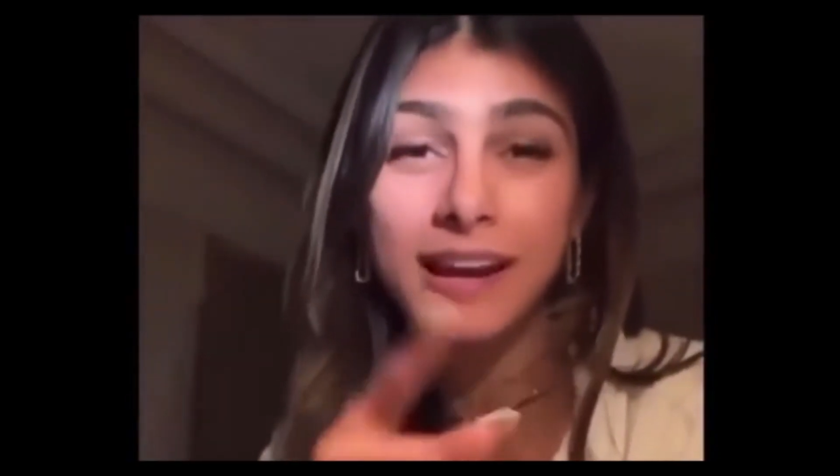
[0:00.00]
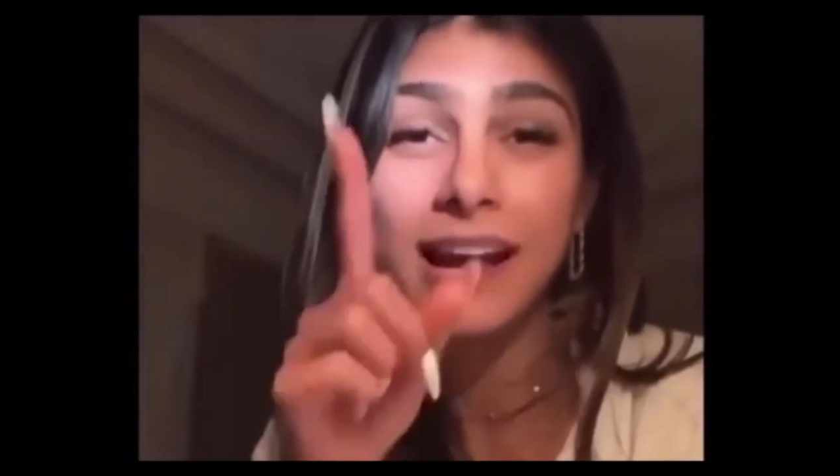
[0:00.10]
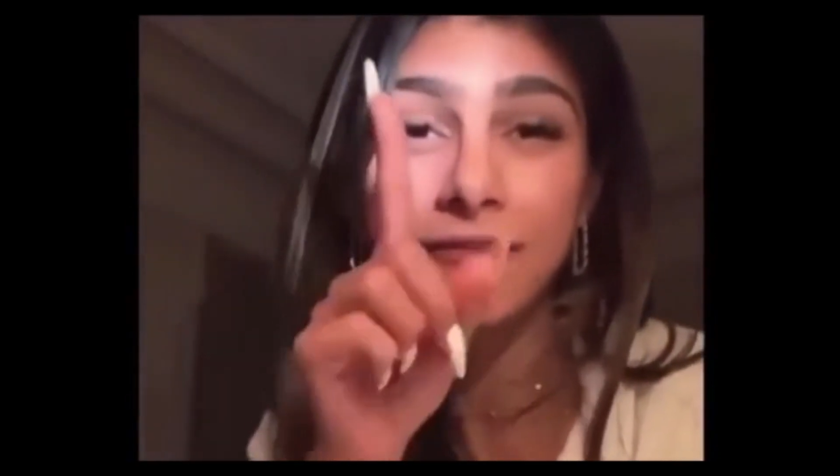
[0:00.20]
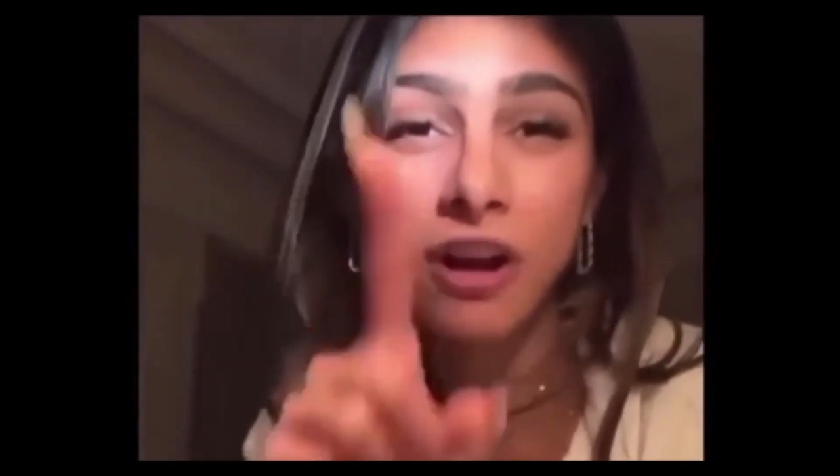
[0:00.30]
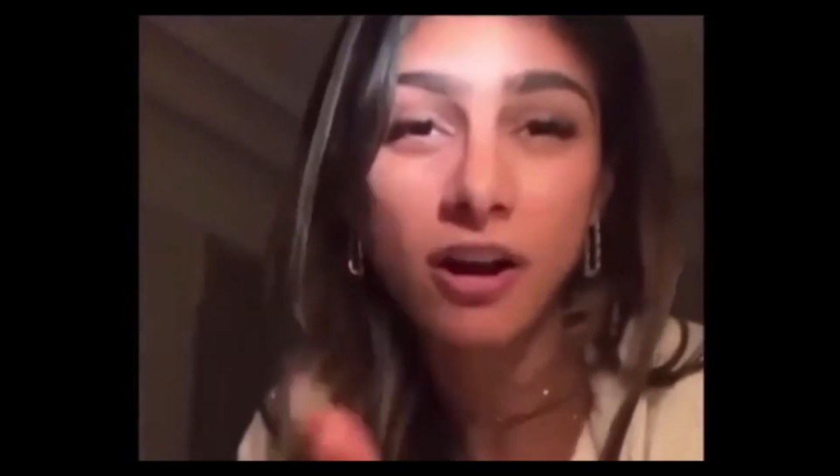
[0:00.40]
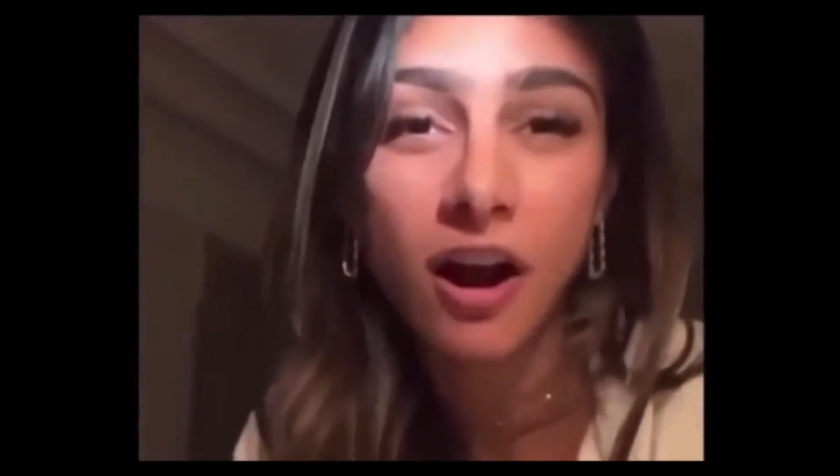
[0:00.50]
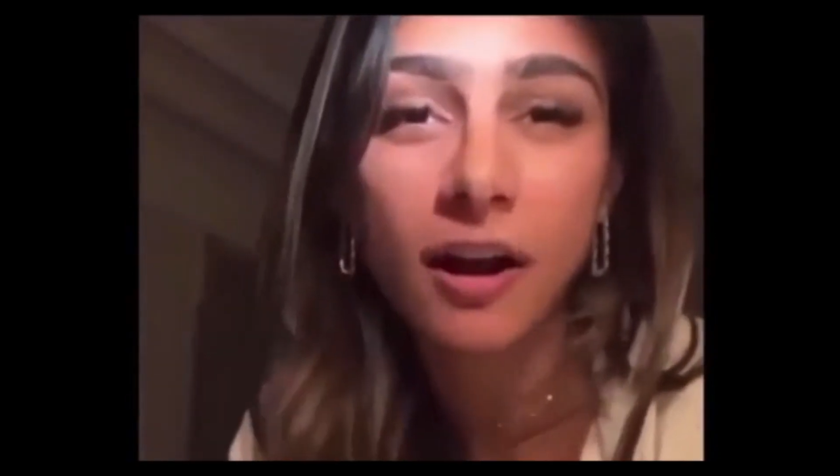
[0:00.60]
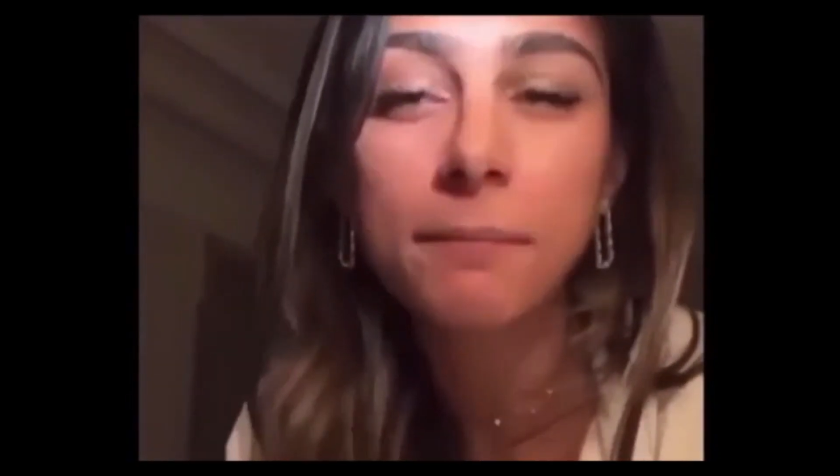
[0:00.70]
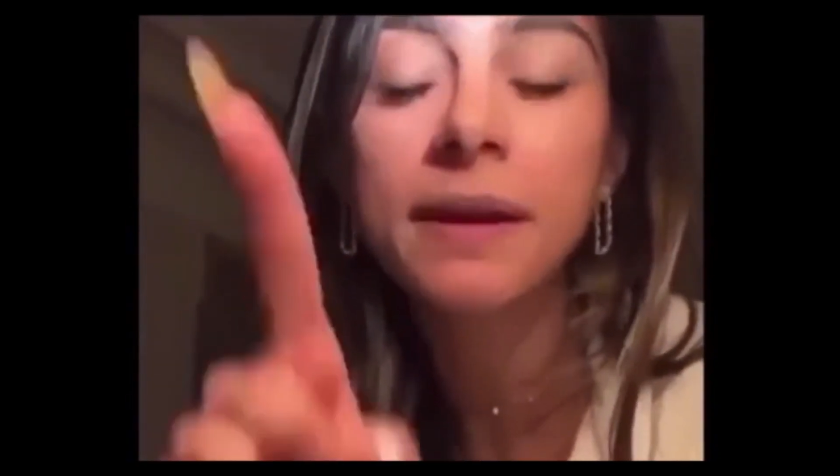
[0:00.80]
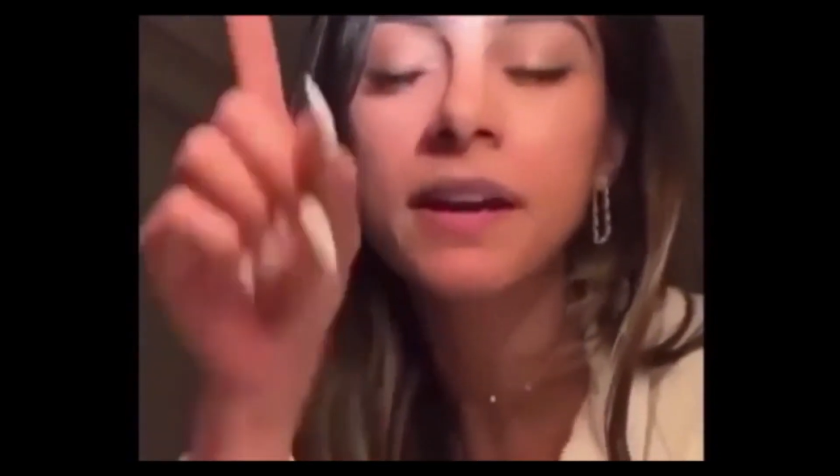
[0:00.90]
I have not
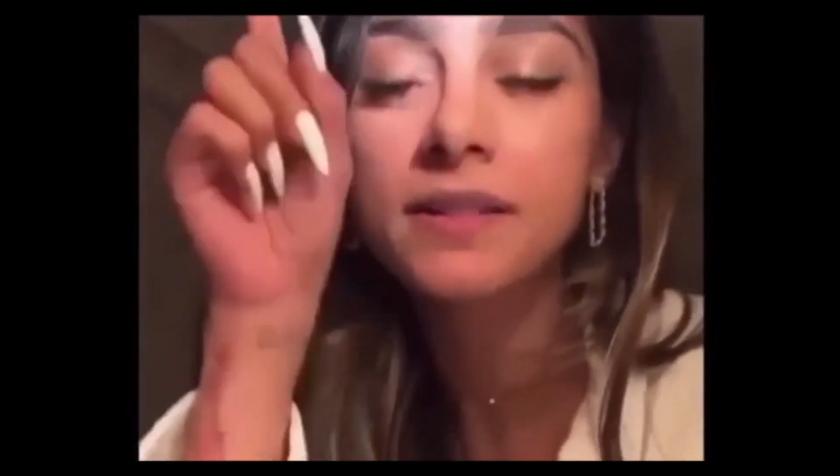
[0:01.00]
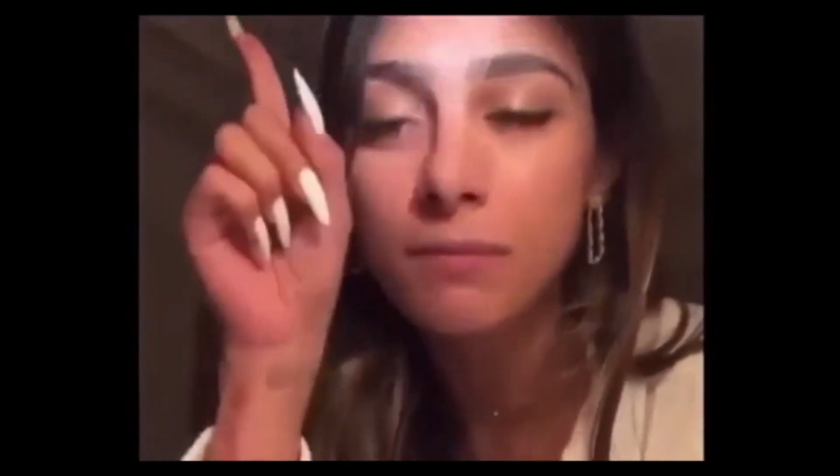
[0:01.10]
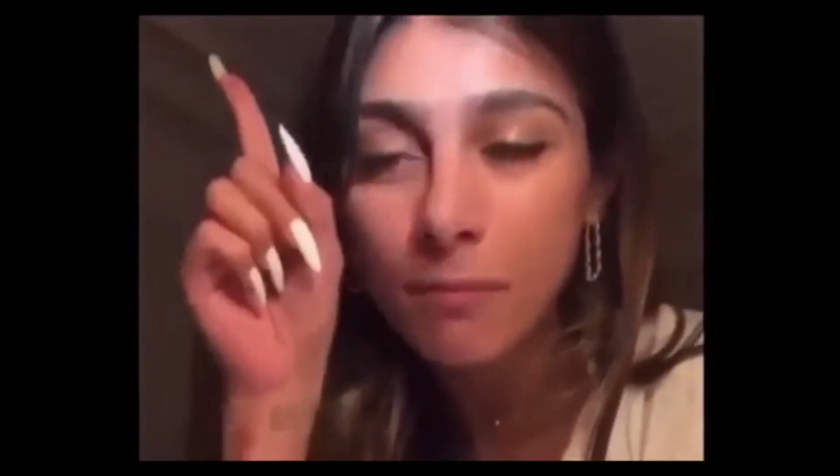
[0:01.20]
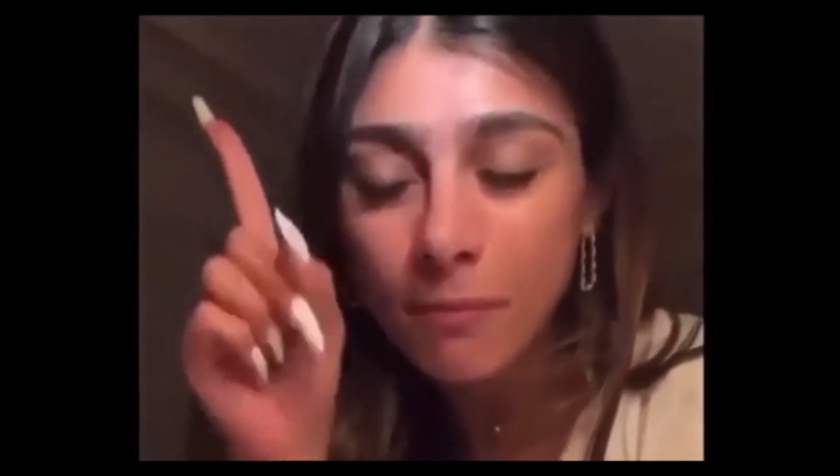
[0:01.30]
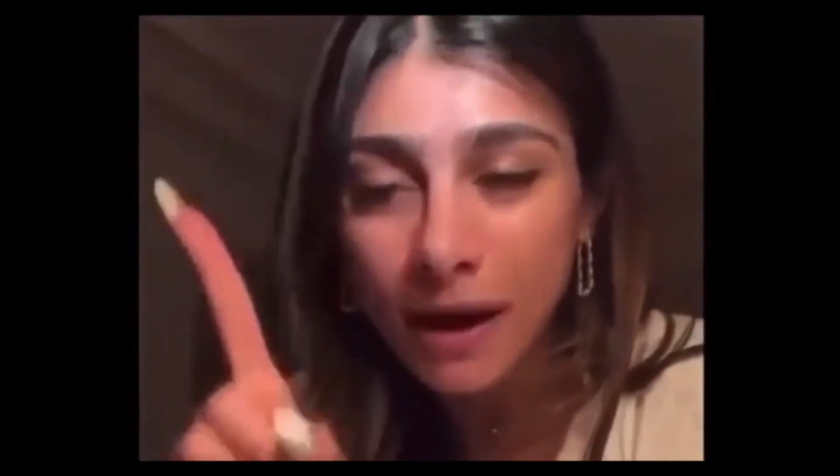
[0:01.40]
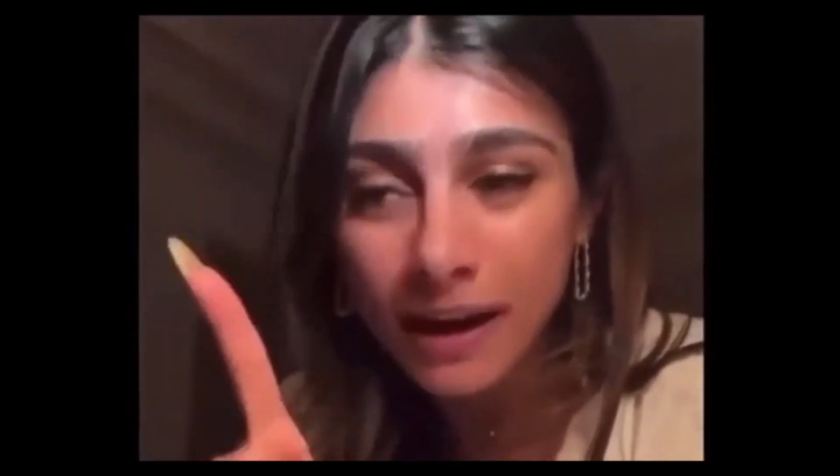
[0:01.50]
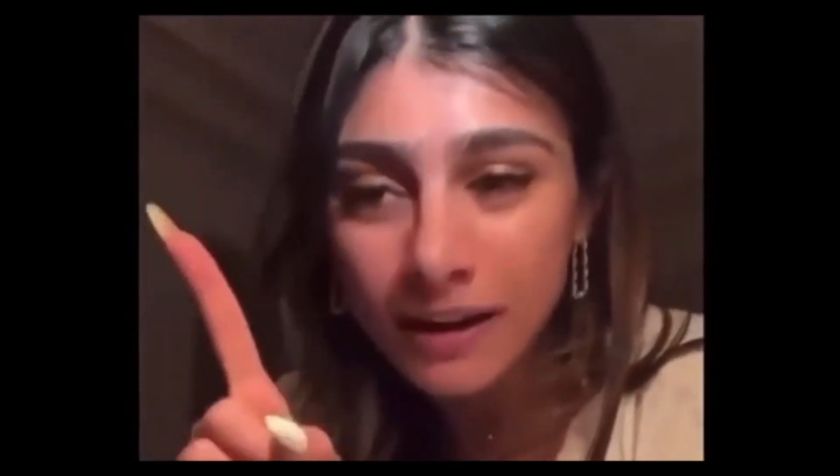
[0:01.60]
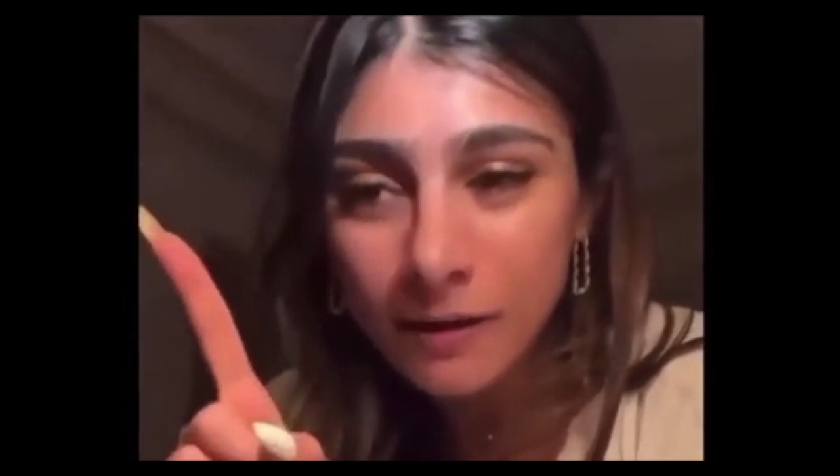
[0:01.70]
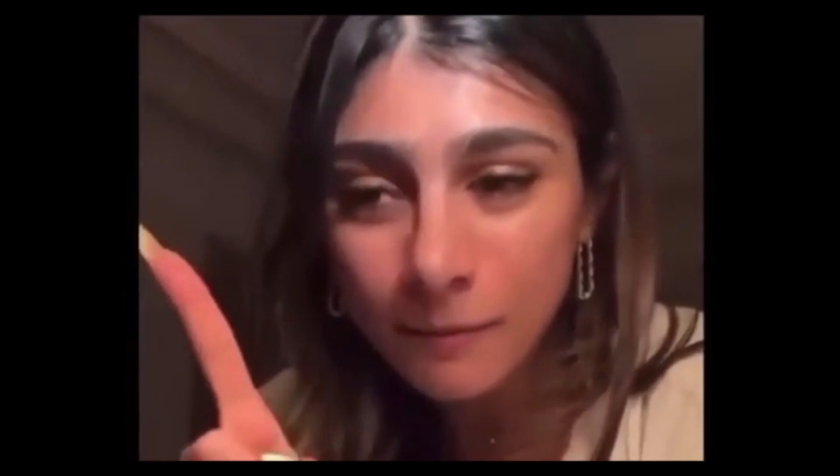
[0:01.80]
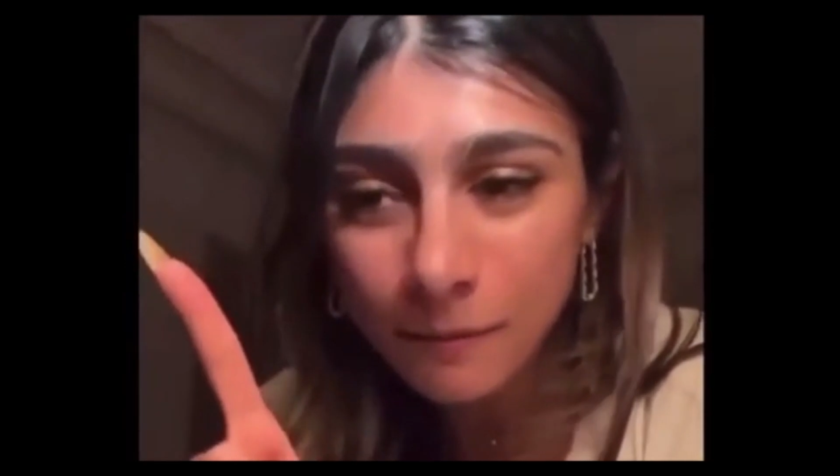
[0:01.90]
gotten, because men,